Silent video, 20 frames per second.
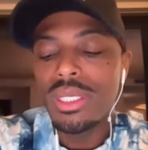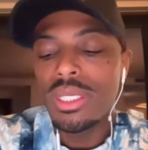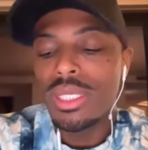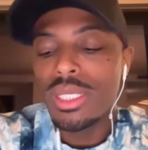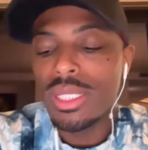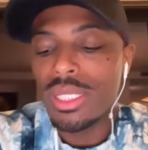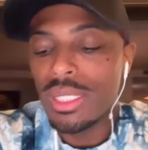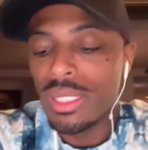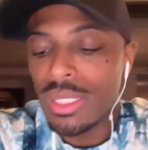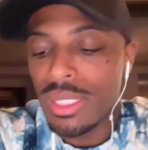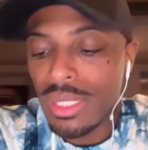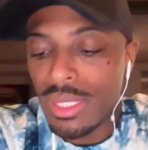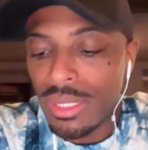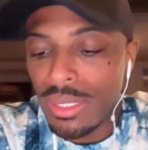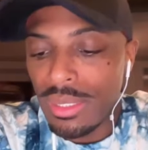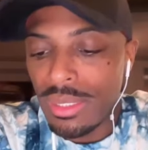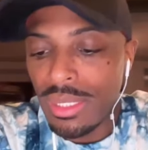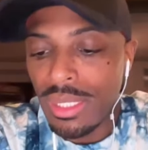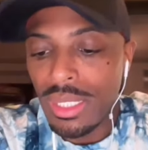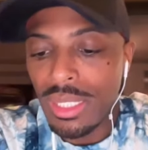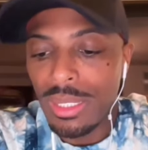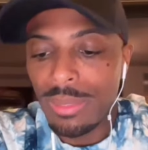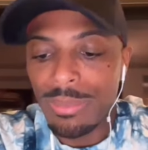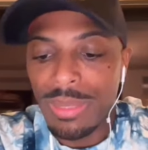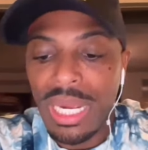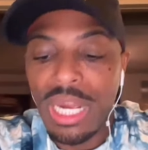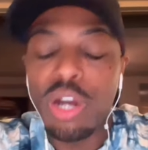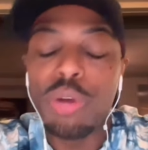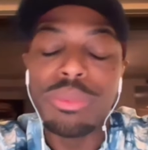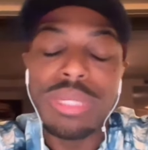he can,
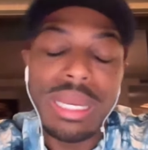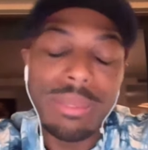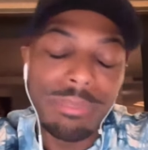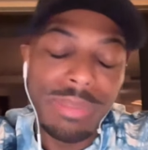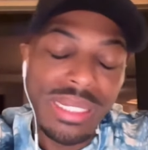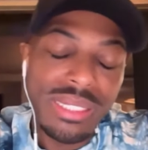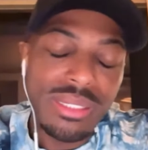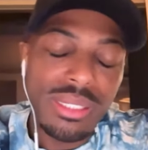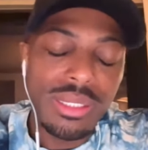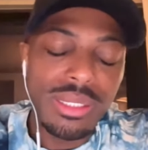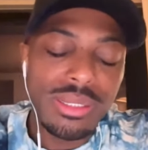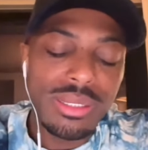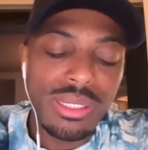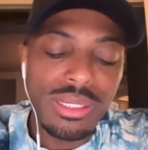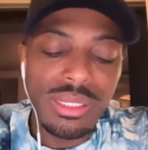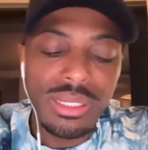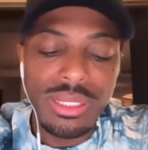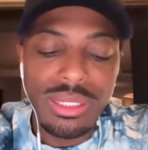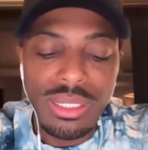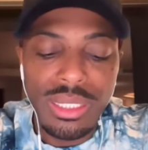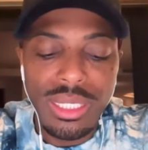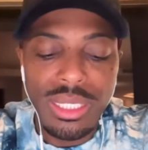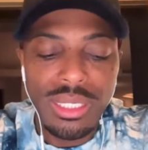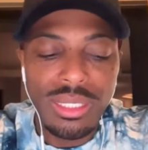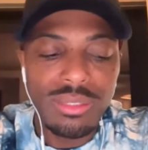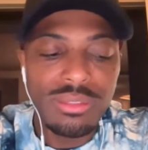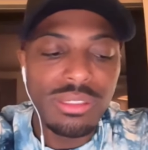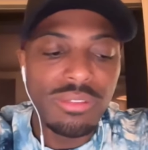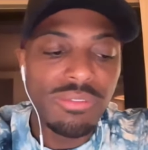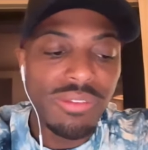I hope that makes it into
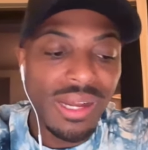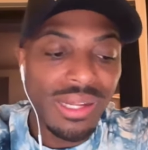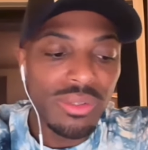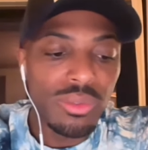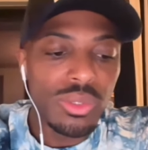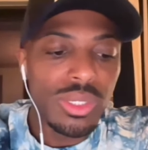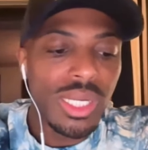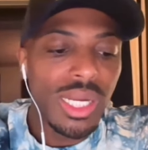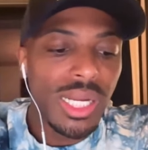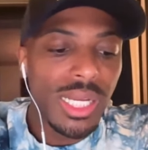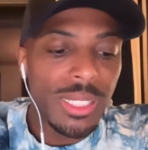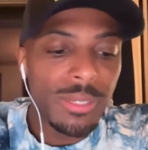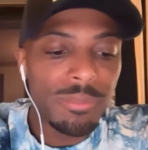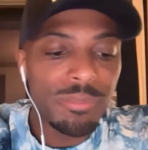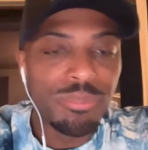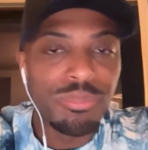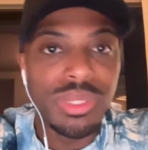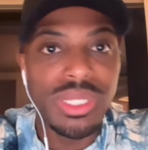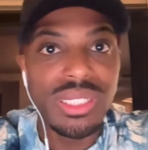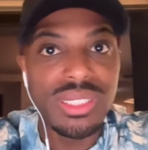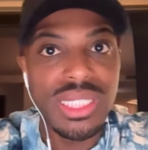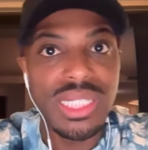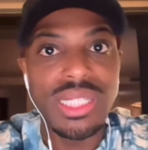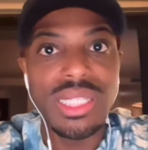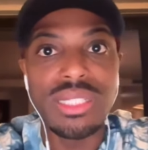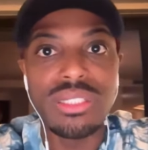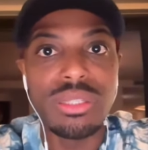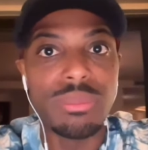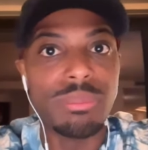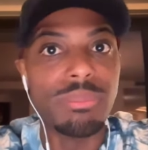the final cut, because I think
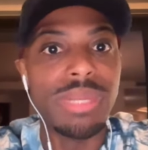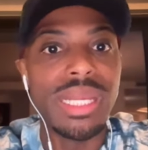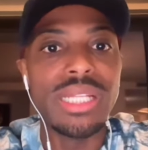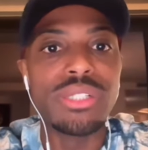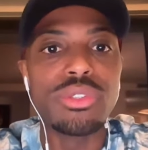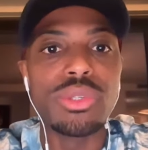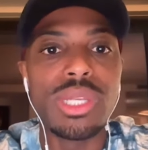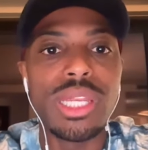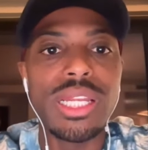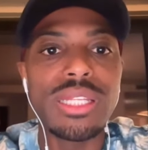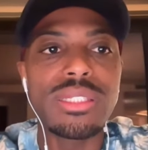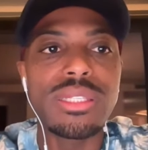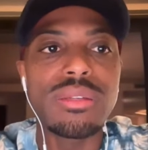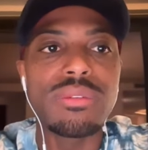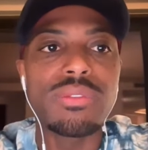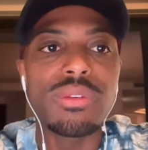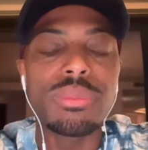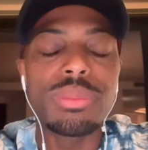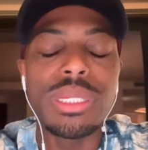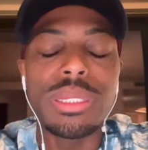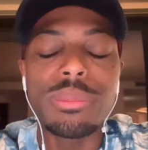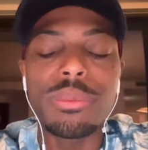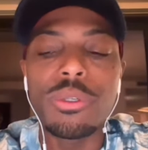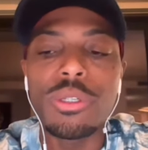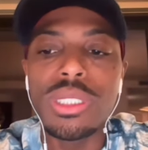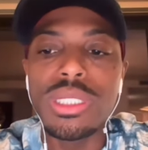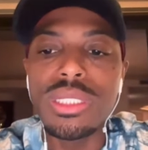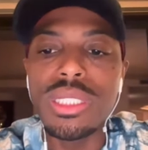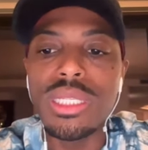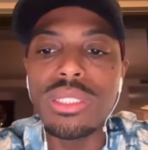it's a major lesson for people.
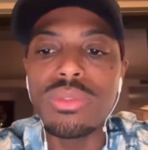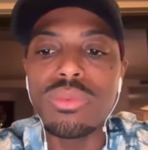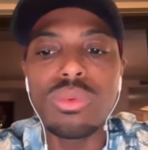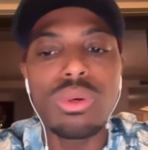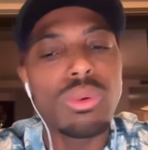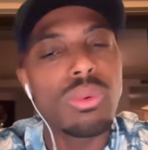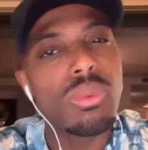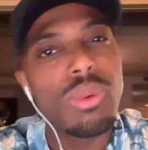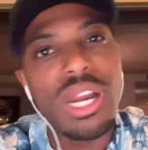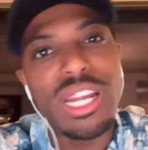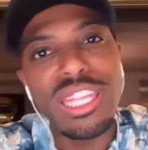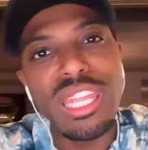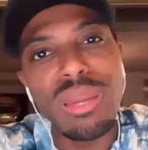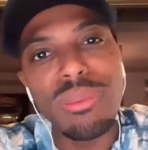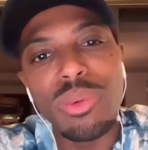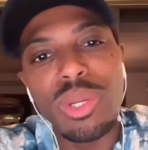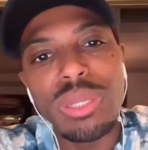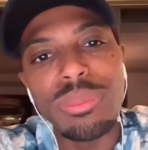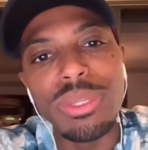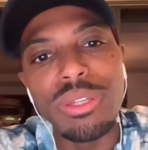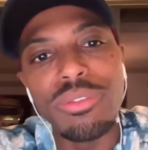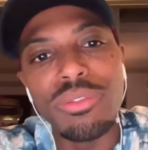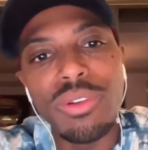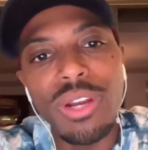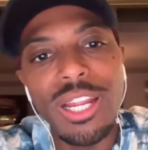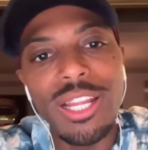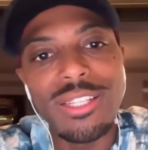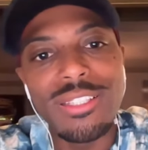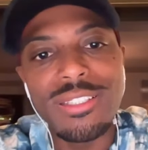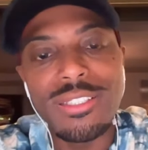He says, well, why can't we be
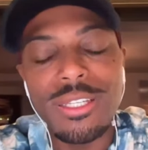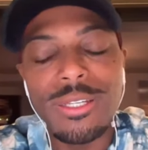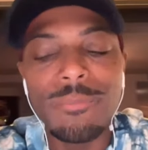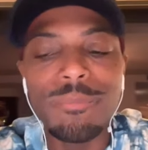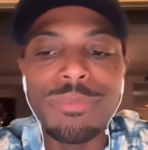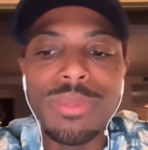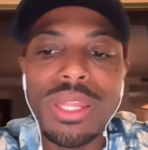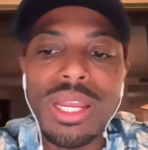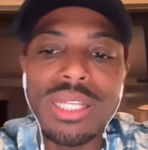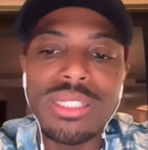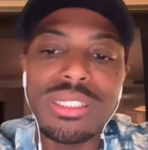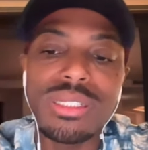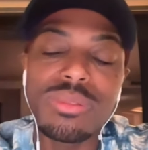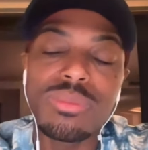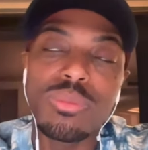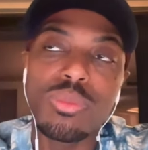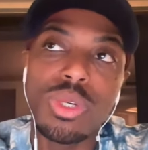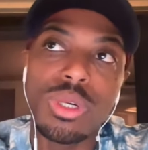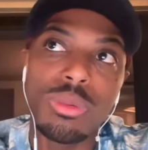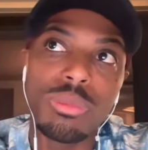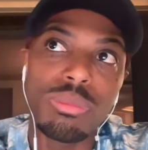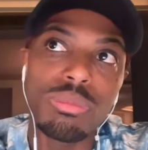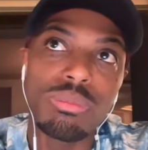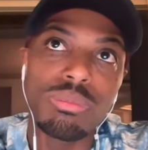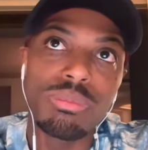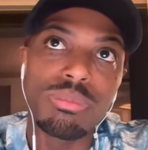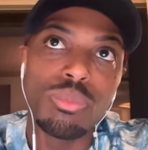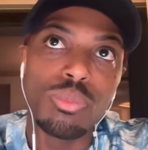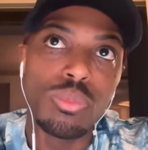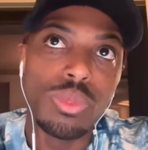friends? I say, well,
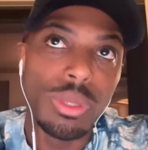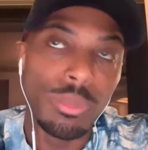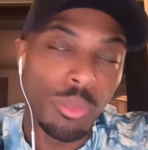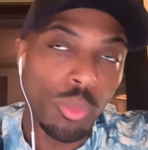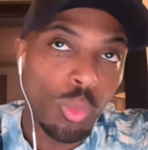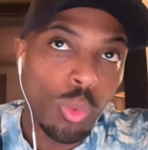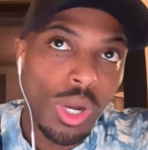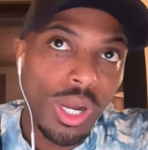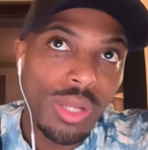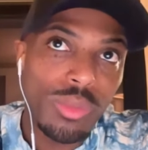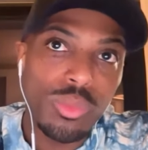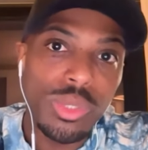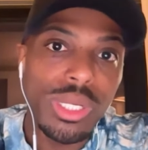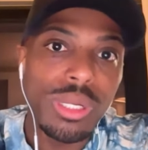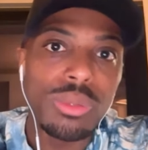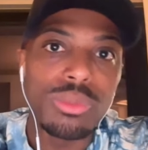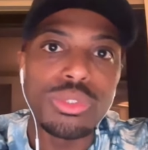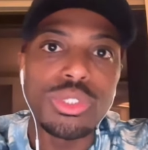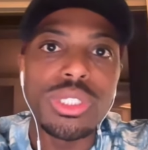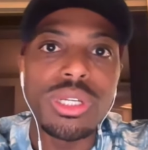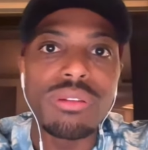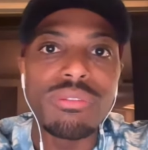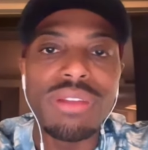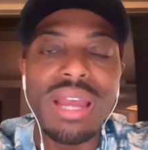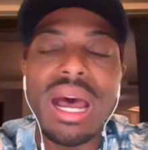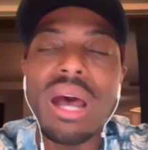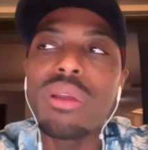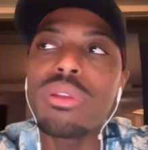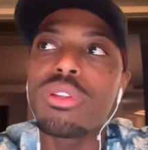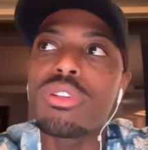number one, we don't share
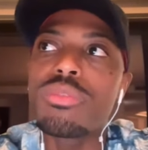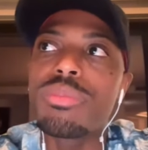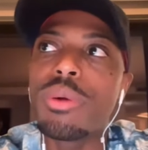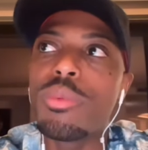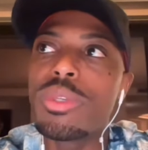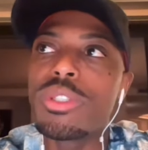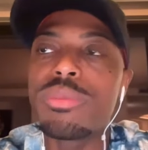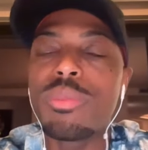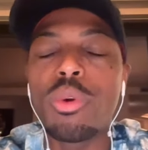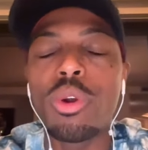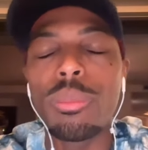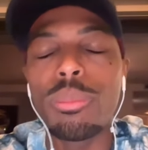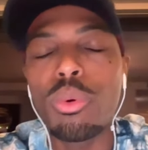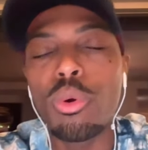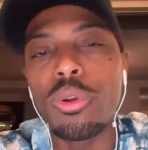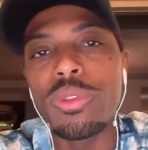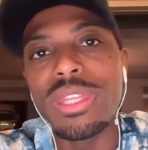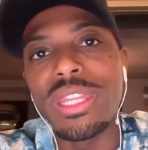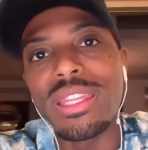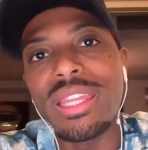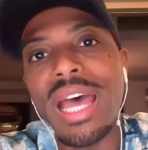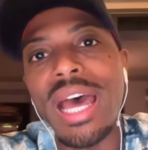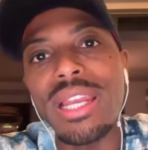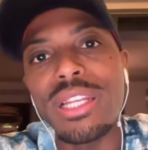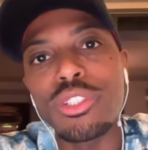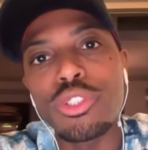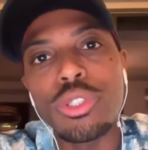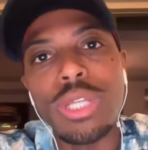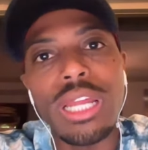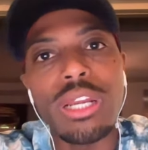values, but what's more important than that
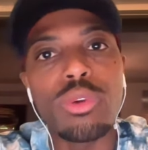is you're not a